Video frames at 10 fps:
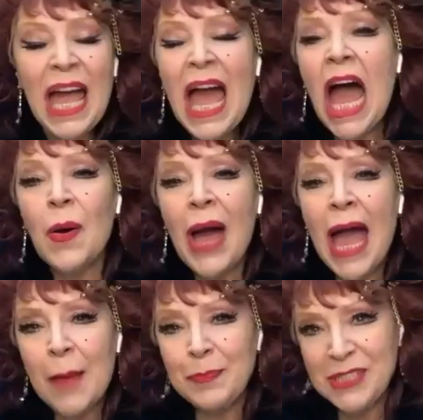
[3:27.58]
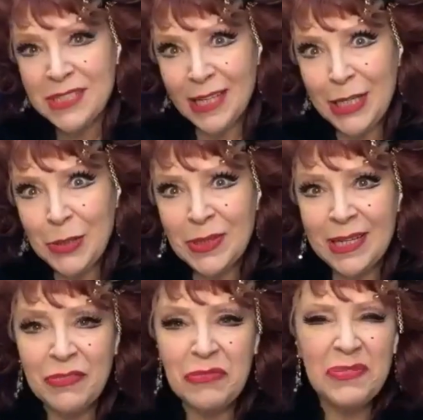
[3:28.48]
How
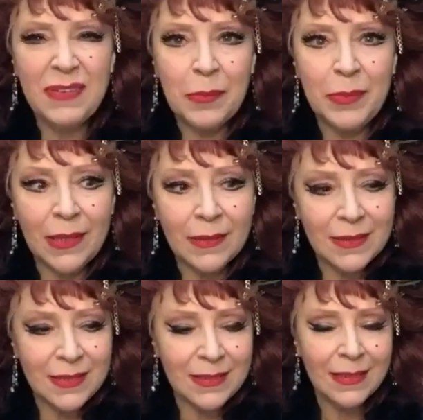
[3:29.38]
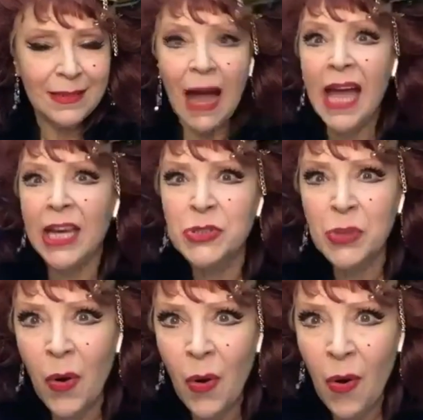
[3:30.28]
absolutely fabulous. I
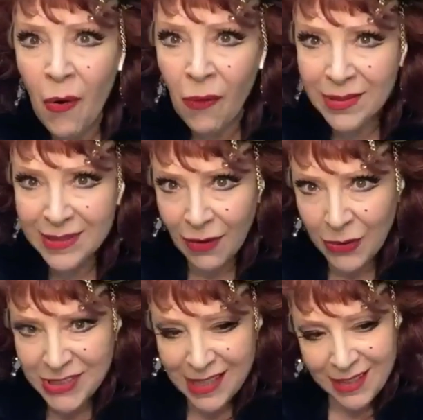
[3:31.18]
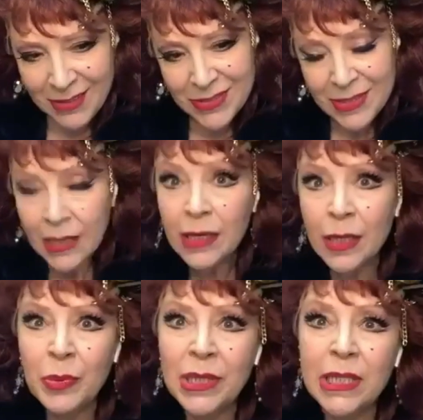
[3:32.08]
adore cocktails.
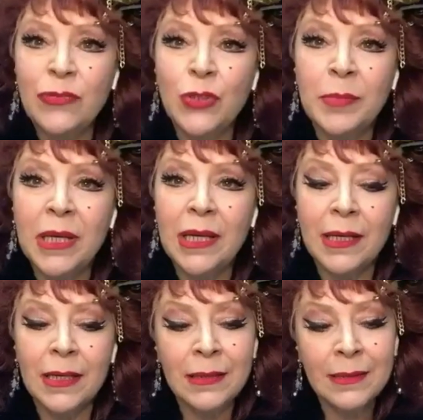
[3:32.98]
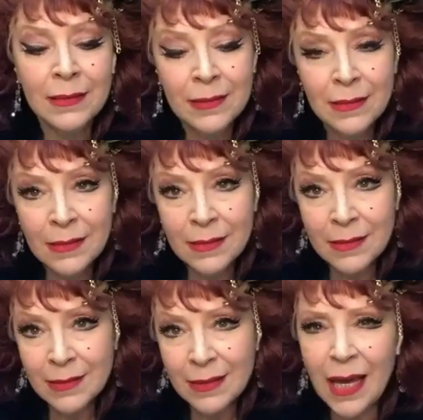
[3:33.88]
And believe you me,
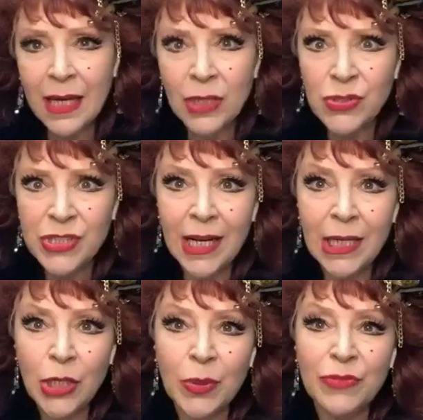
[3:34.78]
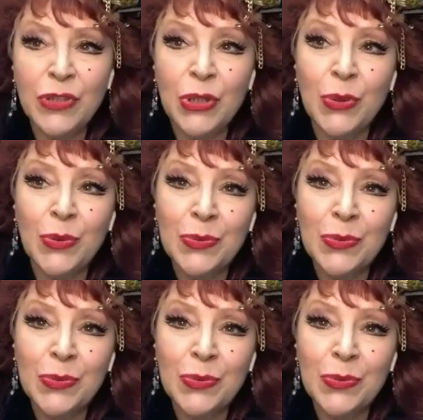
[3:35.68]
I could tell you a few.